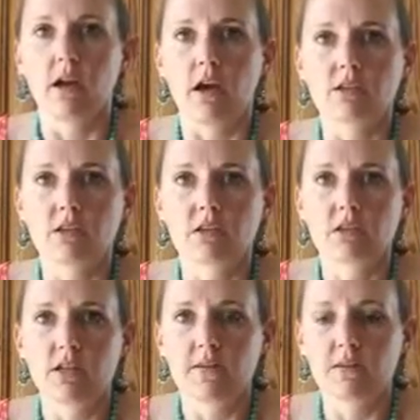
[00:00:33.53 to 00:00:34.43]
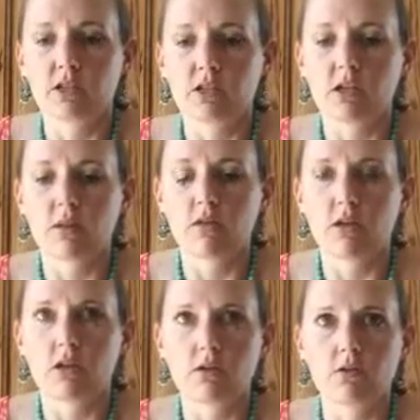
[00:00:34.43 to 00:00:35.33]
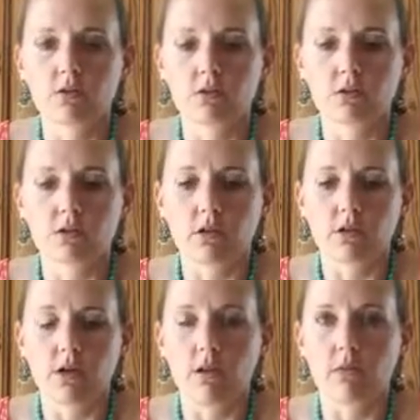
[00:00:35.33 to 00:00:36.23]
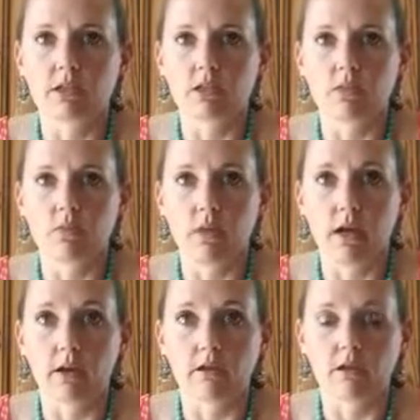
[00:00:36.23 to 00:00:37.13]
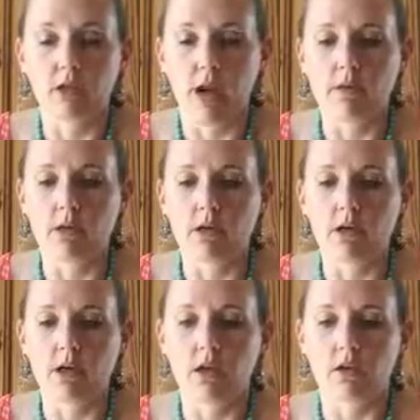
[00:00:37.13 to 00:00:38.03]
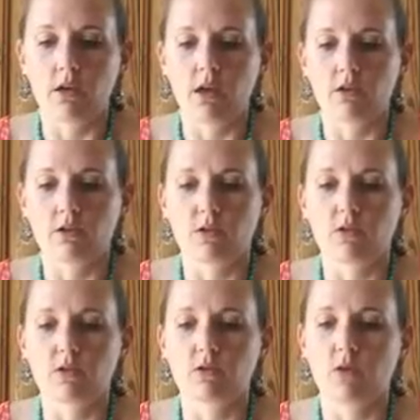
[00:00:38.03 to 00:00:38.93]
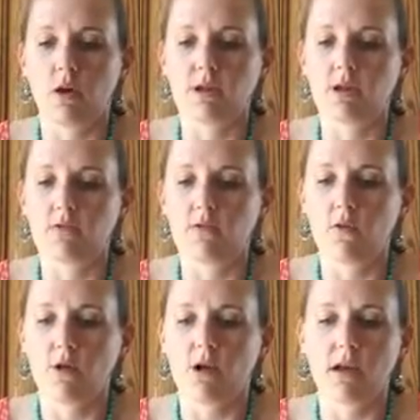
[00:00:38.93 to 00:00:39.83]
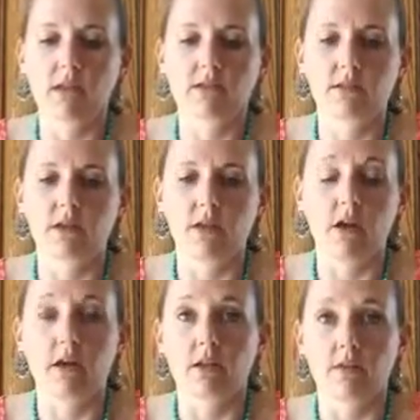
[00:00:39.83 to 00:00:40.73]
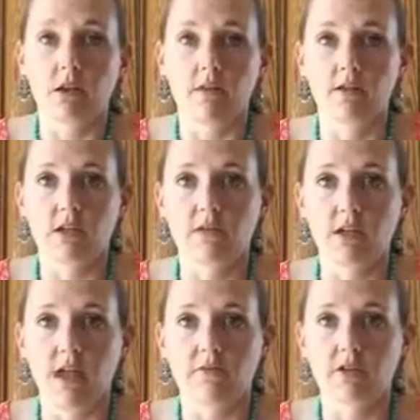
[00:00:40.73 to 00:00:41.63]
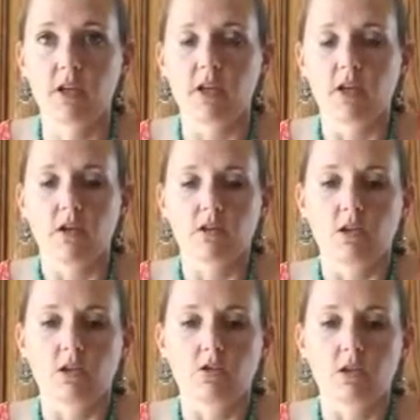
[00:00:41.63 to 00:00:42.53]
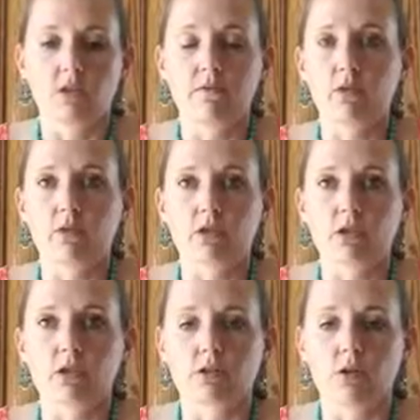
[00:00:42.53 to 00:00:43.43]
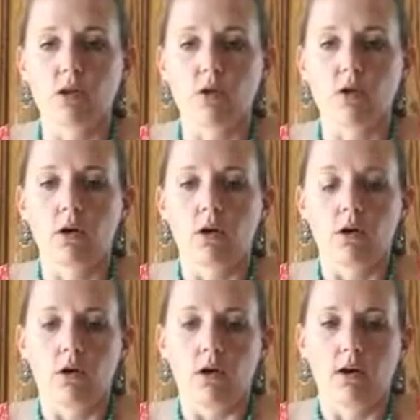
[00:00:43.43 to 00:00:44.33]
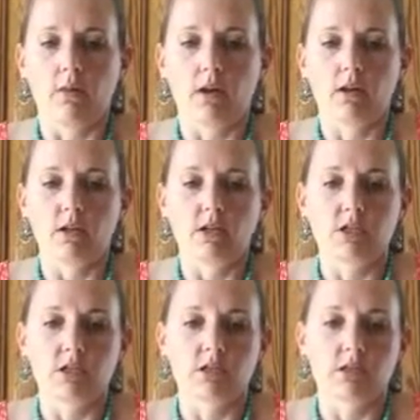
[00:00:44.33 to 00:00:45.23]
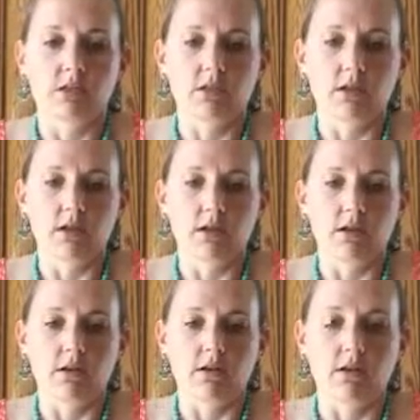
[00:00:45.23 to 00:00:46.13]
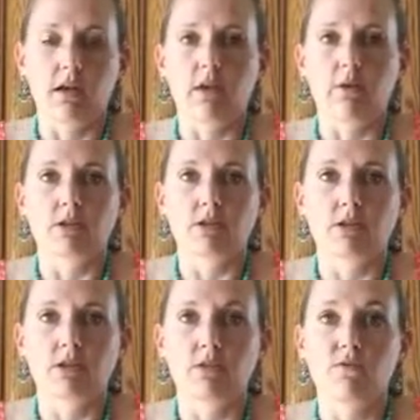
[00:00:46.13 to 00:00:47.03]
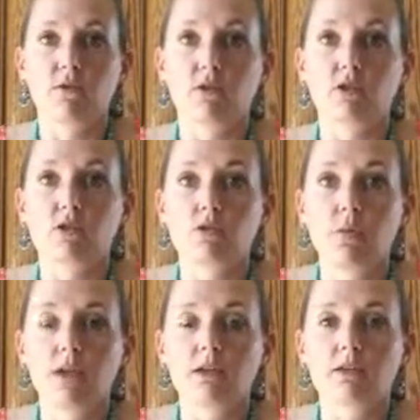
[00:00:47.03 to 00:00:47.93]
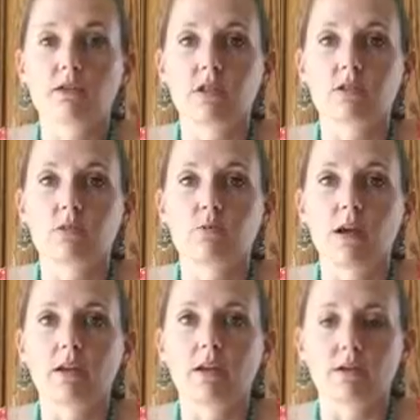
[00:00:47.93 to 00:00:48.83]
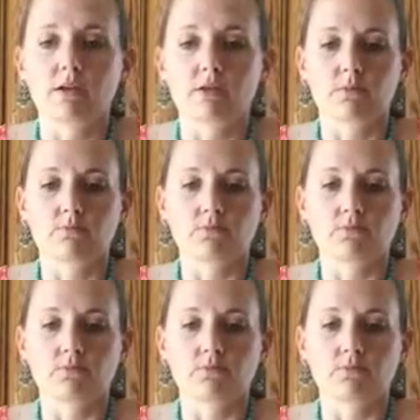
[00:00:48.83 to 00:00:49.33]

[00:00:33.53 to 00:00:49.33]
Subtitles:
As you can see on this sheet, I've already used them. I did my jamacure and then I also used one here for an accent nail, and I still have tons left to use in the future. So one of these sheets, like I mentioned, is good for 2 manicures and 2 pedicures.